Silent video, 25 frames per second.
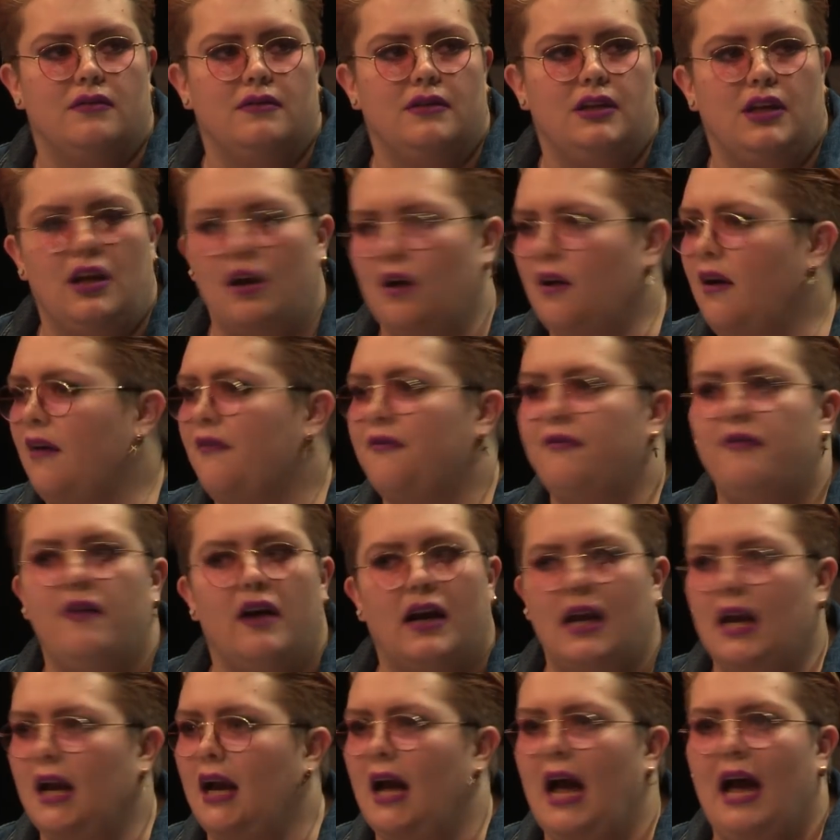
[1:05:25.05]
You don't
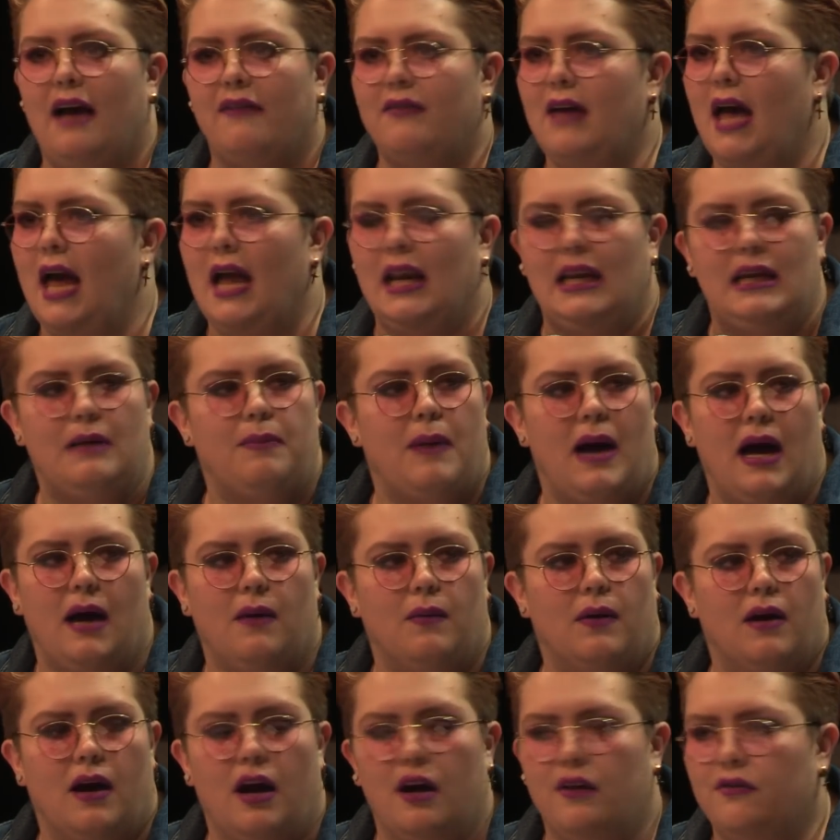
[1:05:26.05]
fucking have any
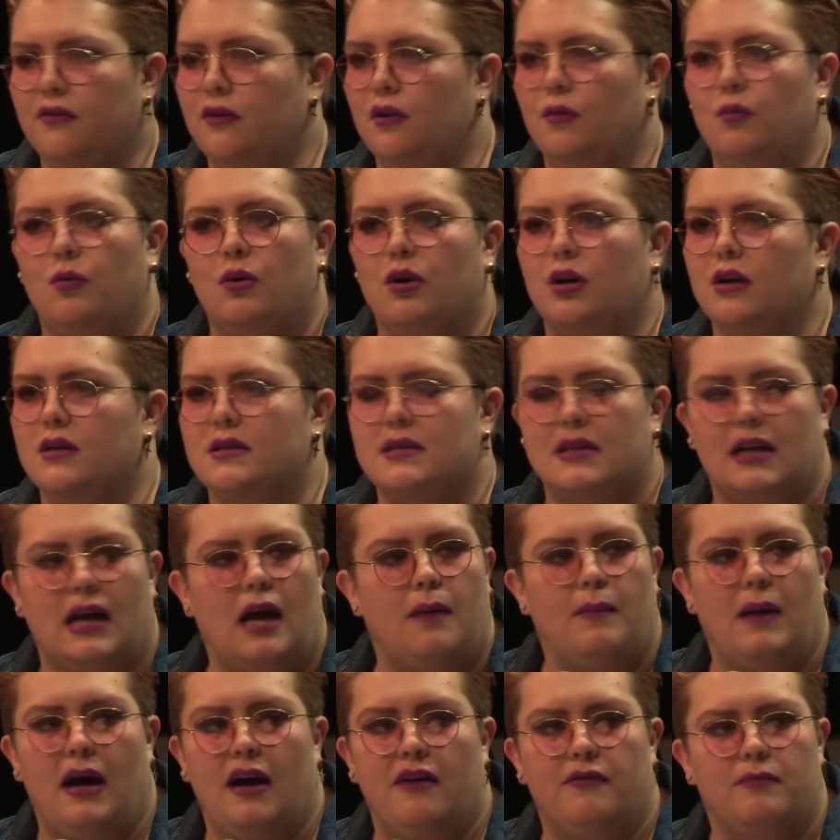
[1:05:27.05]
power over the words that
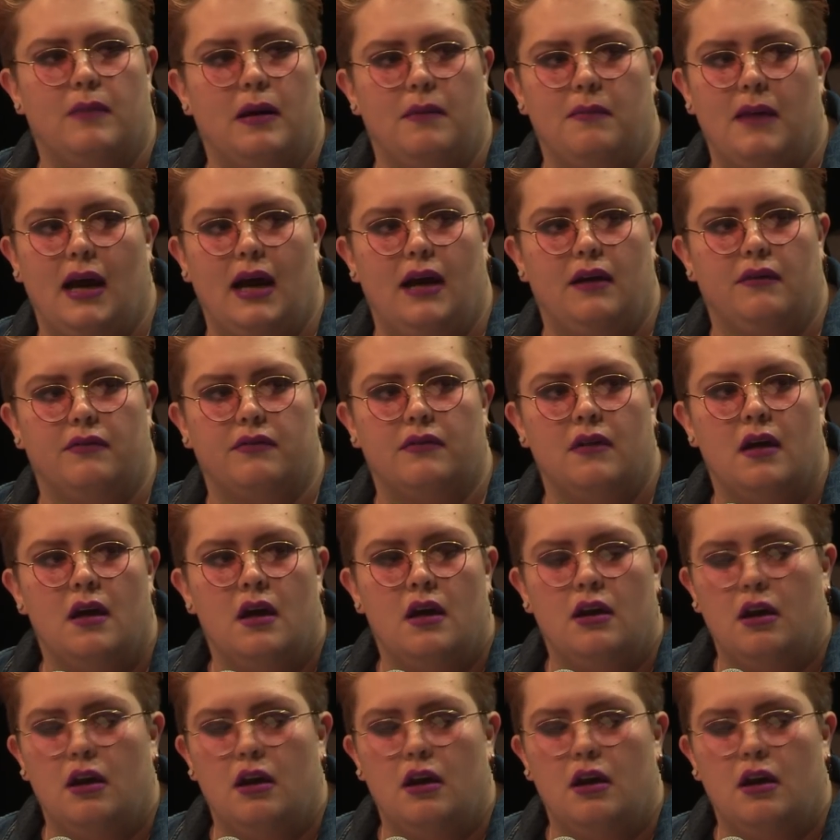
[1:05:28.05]
come out of my mouth,